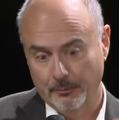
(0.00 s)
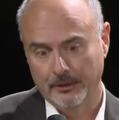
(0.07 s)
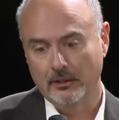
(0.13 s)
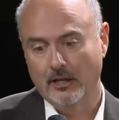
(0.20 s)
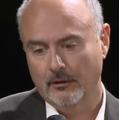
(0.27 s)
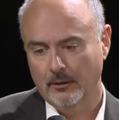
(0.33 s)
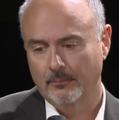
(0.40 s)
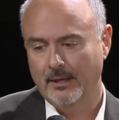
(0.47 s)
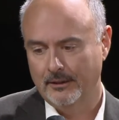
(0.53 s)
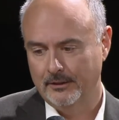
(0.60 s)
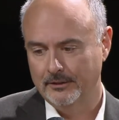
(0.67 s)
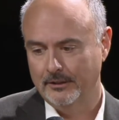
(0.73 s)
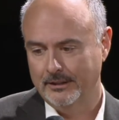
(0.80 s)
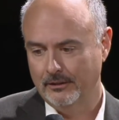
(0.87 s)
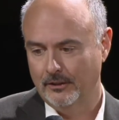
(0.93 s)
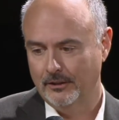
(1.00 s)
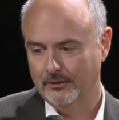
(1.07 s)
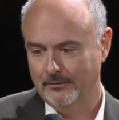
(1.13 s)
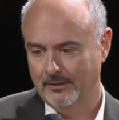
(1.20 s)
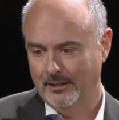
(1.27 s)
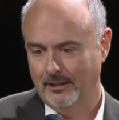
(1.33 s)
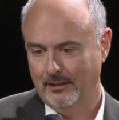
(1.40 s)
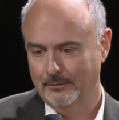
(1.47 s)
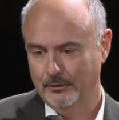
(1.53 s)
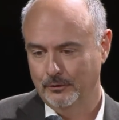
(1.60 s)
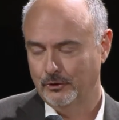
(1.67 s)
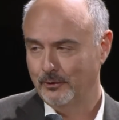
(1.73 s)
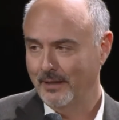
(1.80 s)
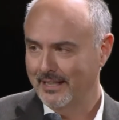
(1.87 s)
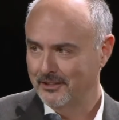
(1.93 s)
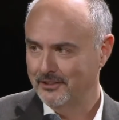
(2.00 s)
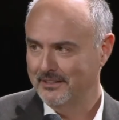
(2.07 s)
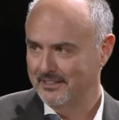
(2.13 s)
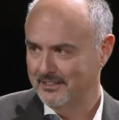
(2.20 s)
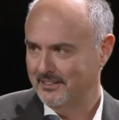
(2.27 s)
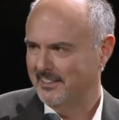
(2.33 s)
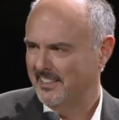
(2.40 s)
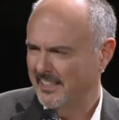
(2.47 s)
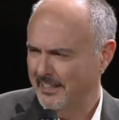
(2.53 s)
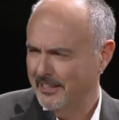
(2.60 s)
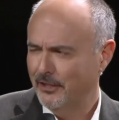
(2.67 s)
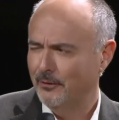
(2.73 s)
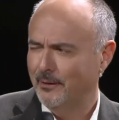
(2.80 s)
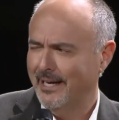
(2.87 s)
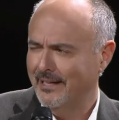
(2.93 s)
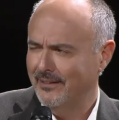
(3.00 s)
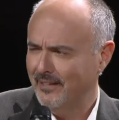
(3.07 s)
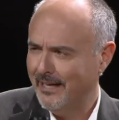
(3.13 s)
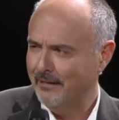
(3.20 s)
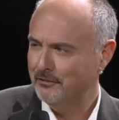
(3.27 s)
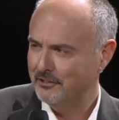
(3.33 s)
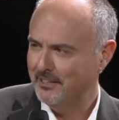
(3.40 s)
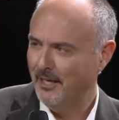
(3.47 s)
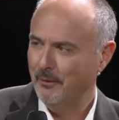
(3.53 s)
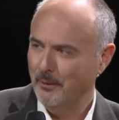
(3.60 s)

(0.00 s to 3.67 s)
we talk about is in our new strategy is a kire lifestyle.